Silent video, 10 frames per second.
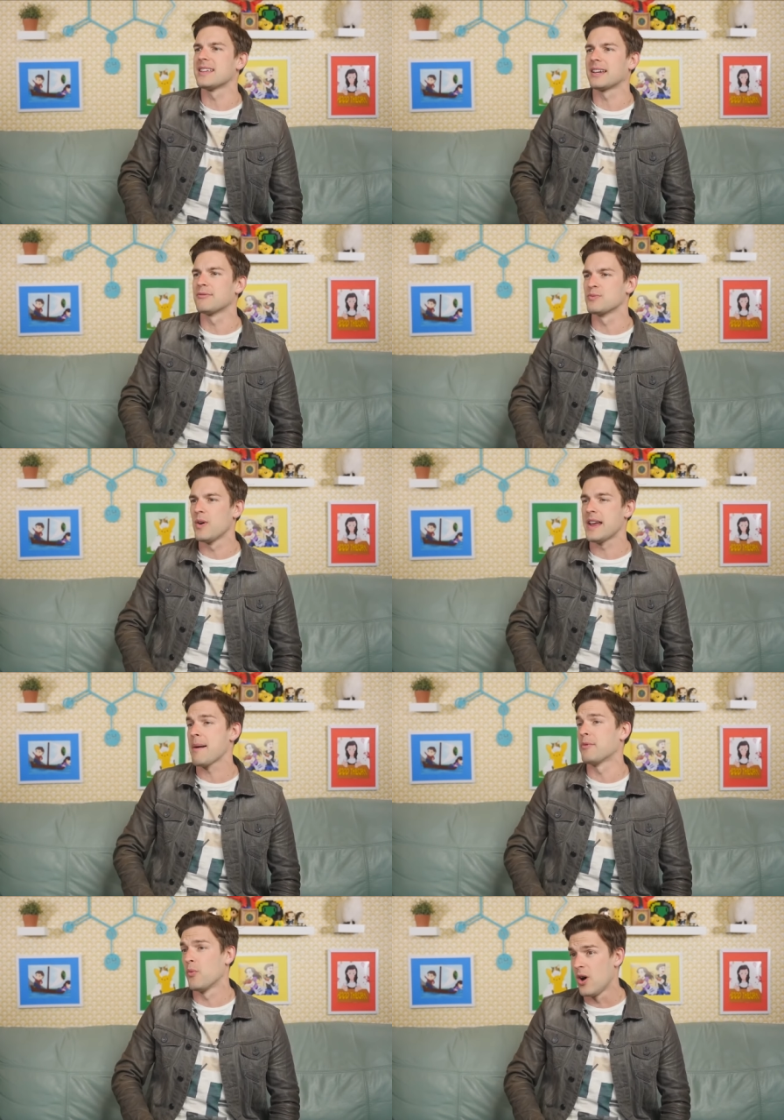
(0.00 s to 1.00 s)
like it was it
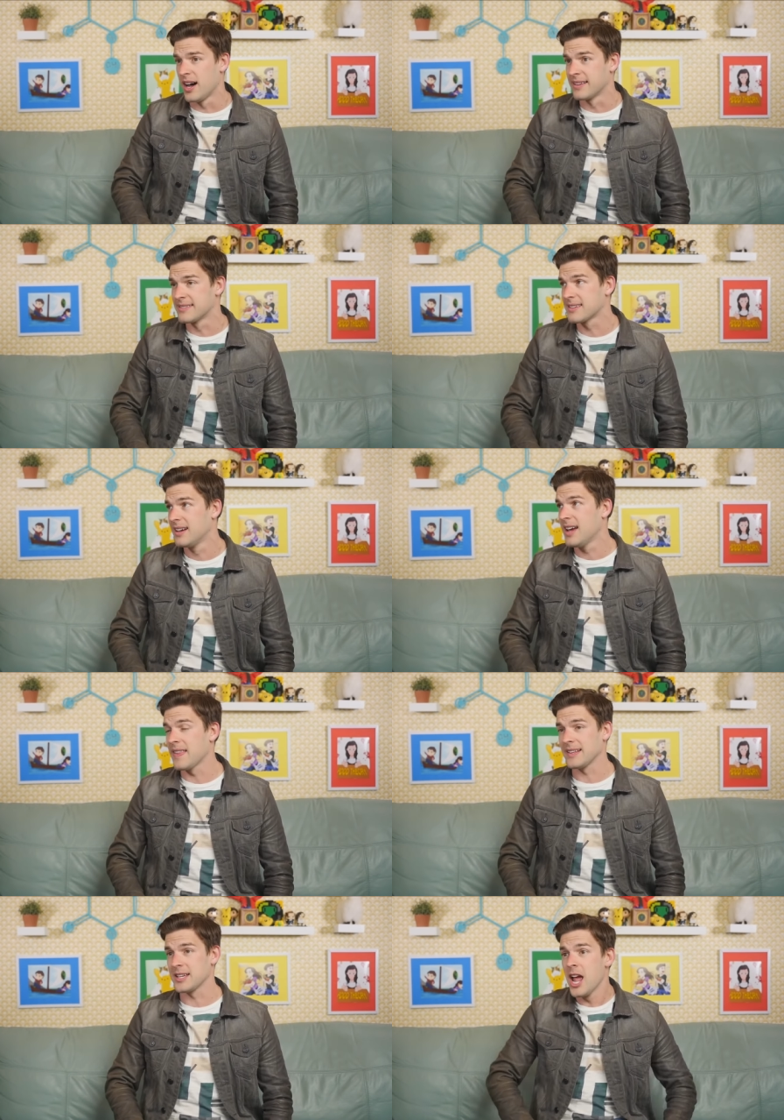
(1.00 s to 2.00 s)
happened once
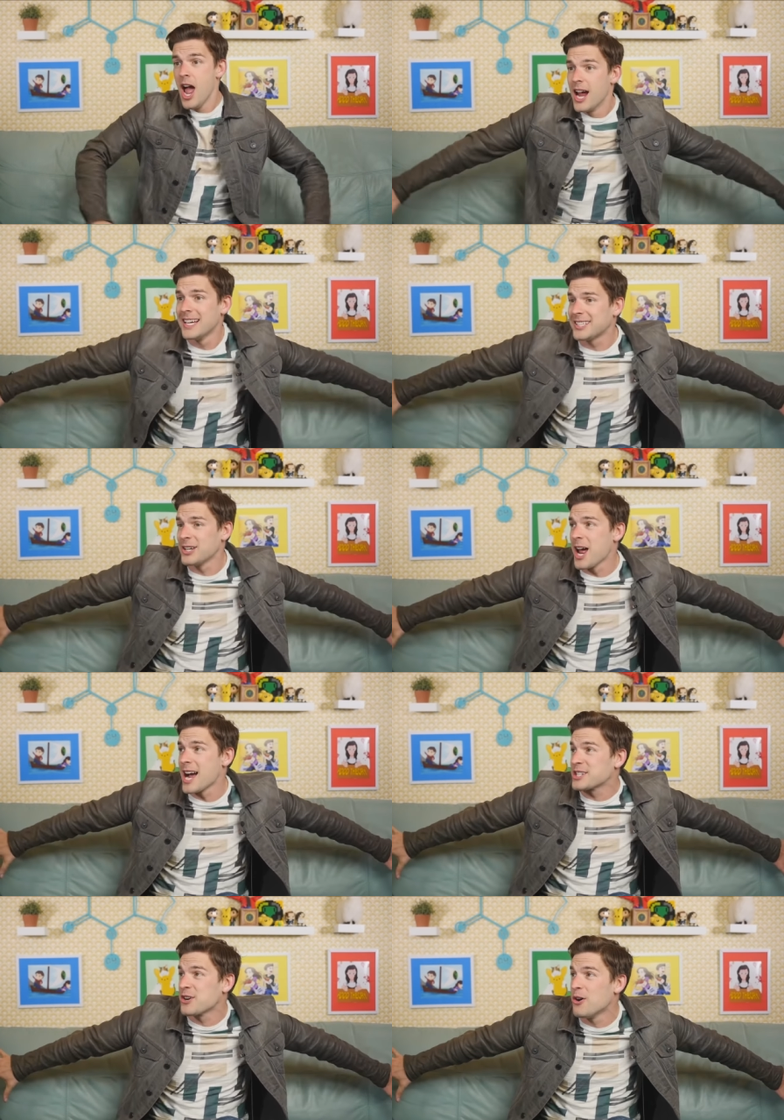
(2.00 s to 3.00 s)
and that's like it's a
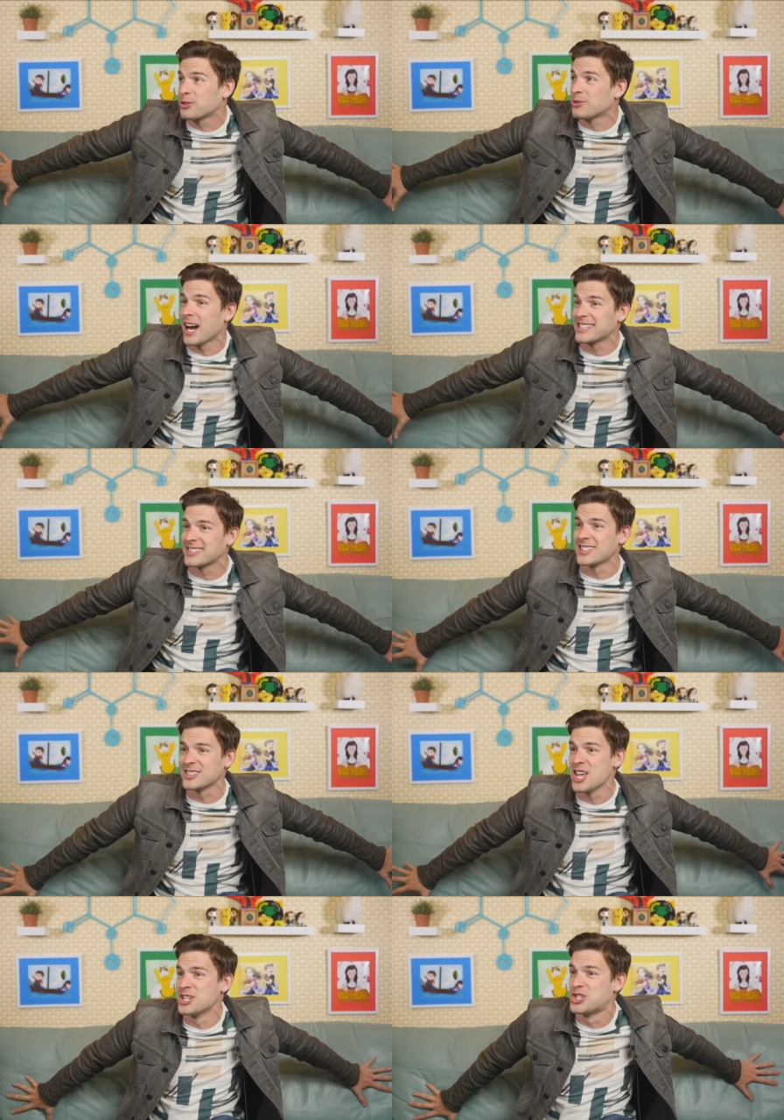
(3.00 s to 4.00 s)
national crisis
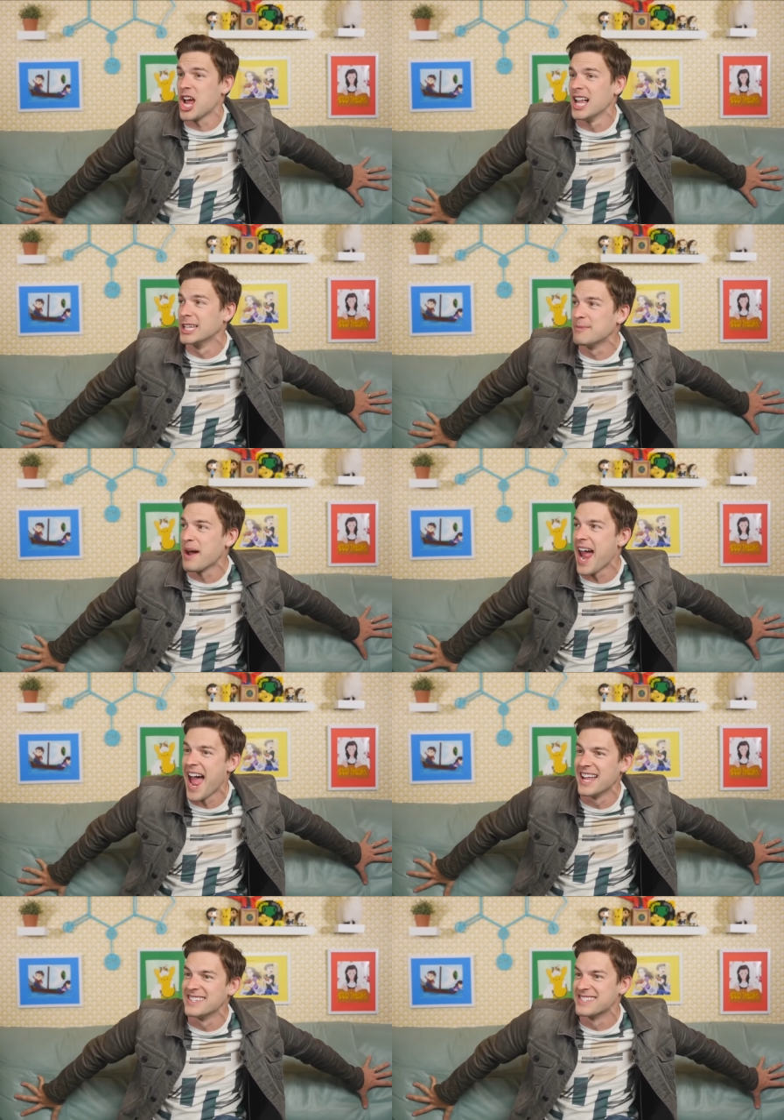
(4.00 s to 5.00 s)
the jelly
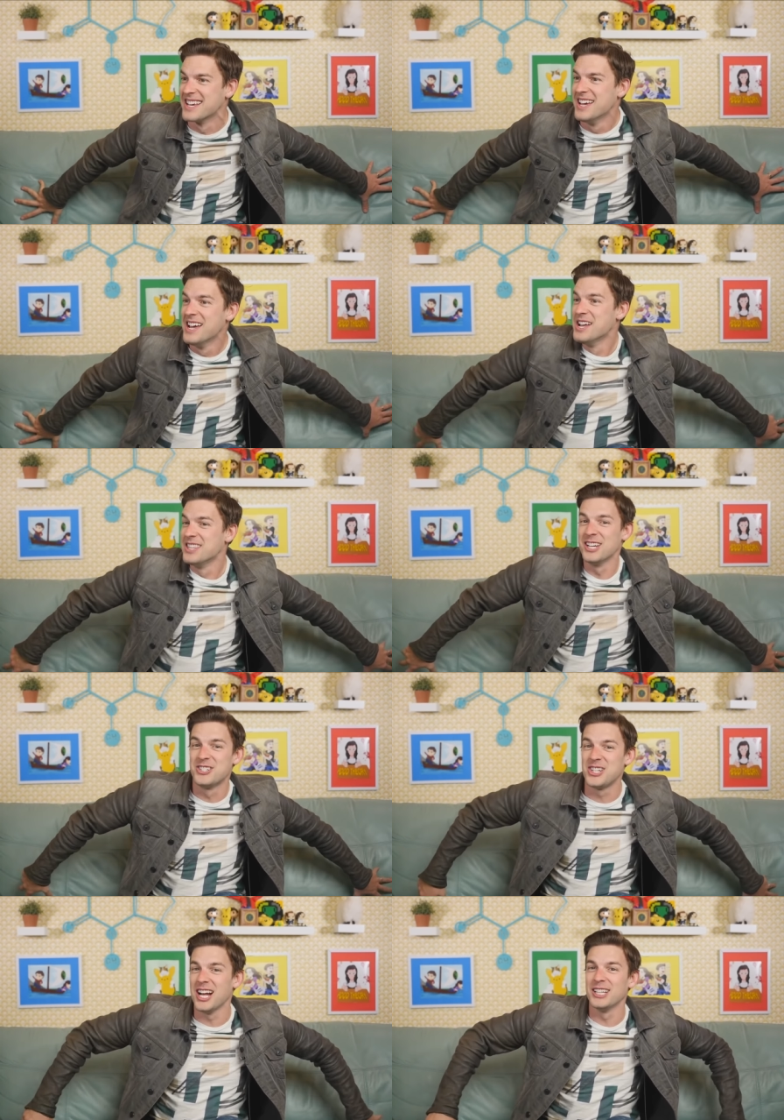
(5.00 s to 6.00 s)
bands uh, the
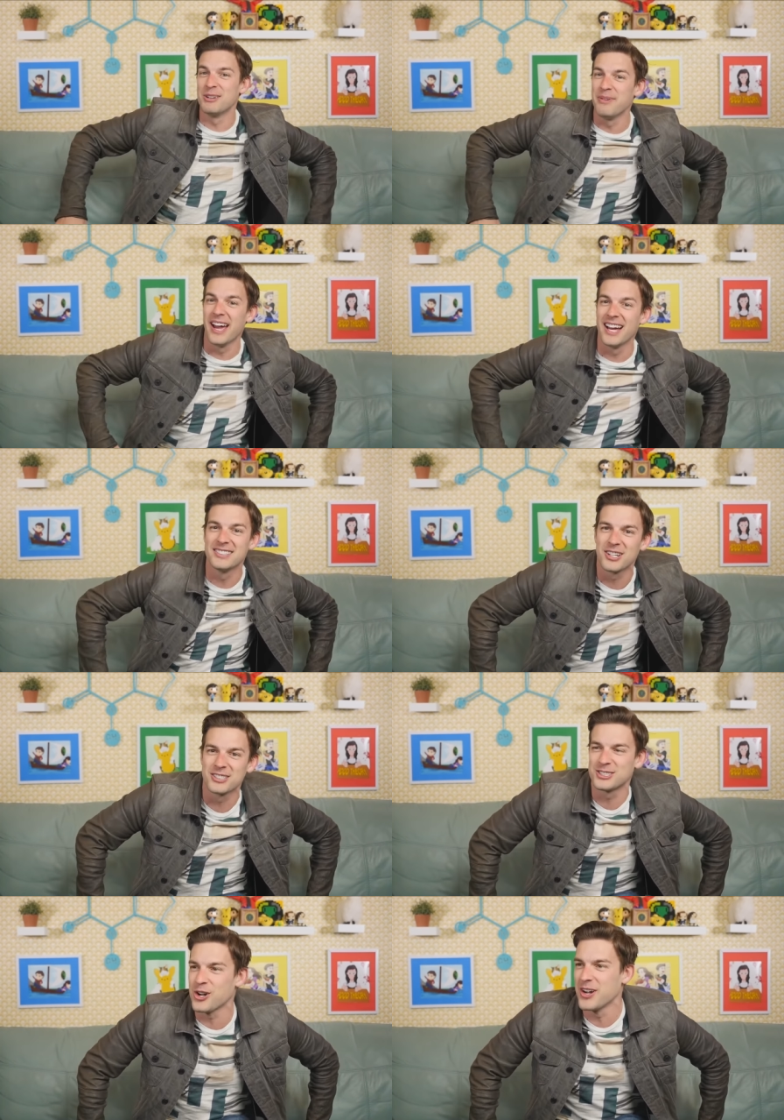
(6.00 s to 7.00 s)
jelly bands are
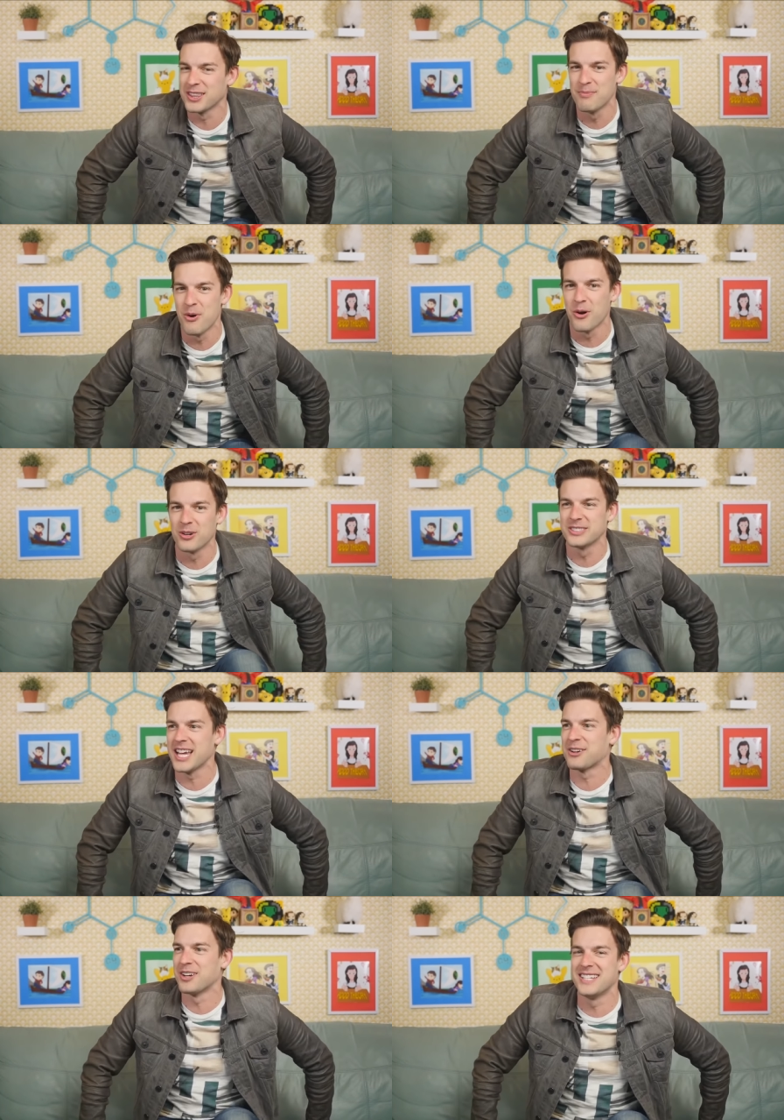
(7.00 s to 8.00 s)
showing the moral
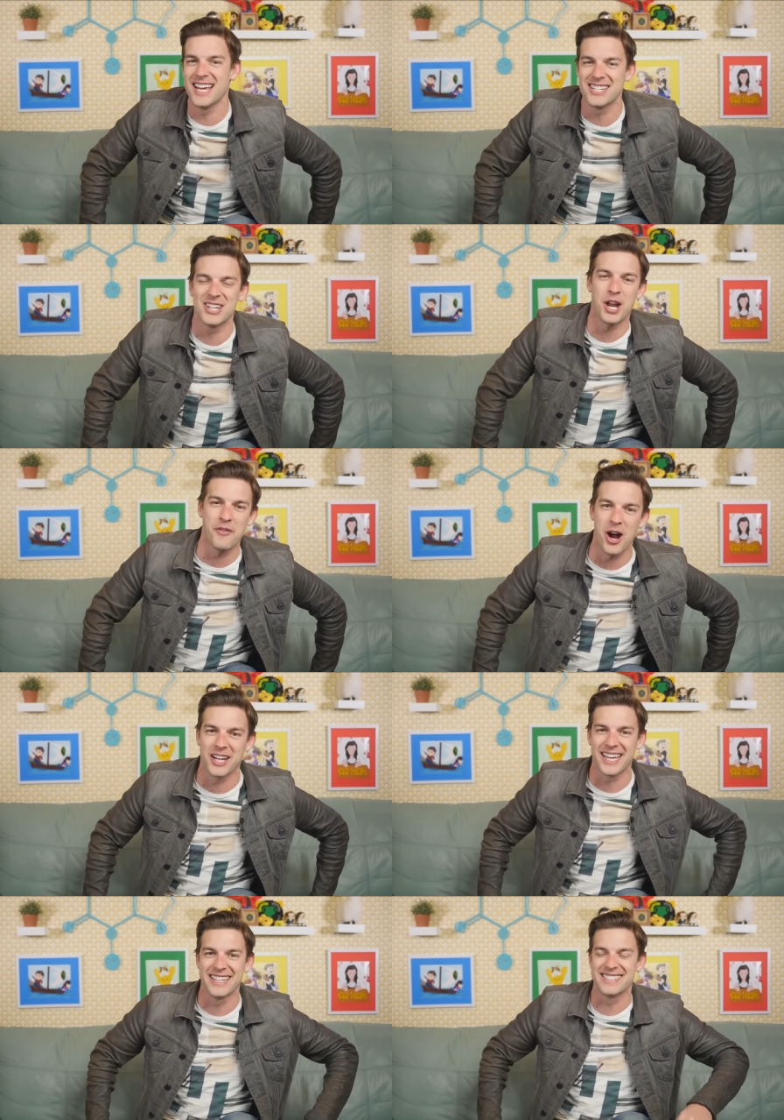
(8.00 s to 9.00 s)
degradation of our
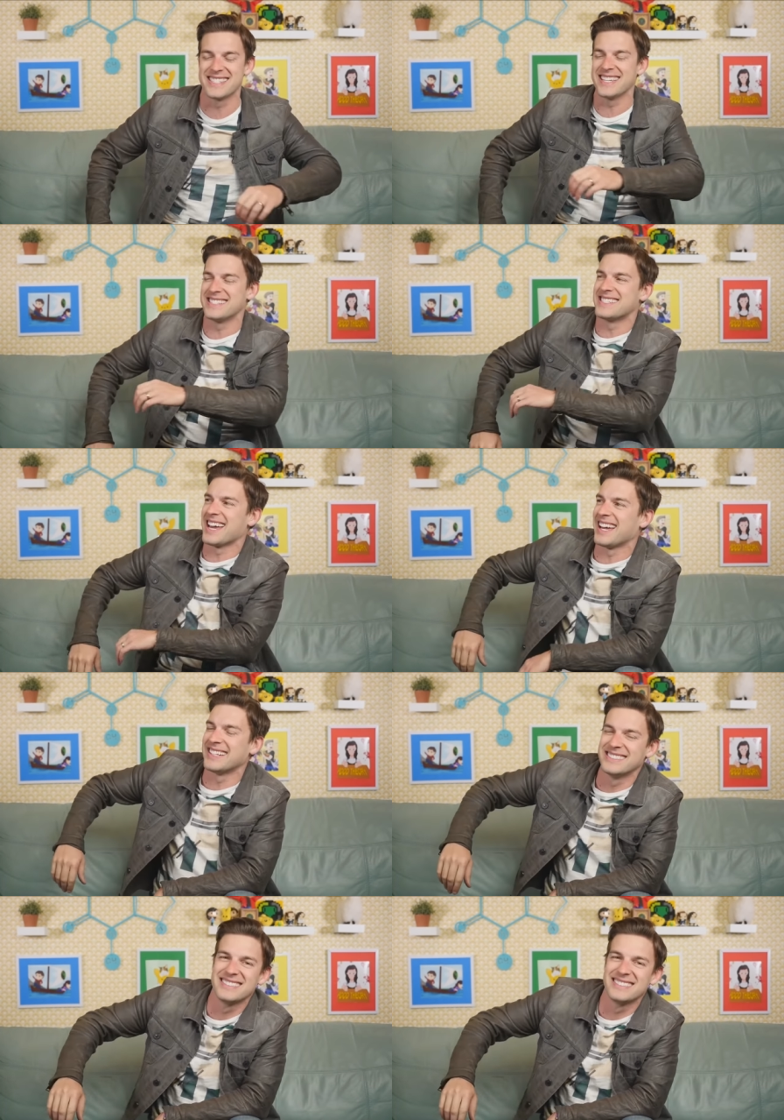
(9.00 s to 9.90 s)
kids these days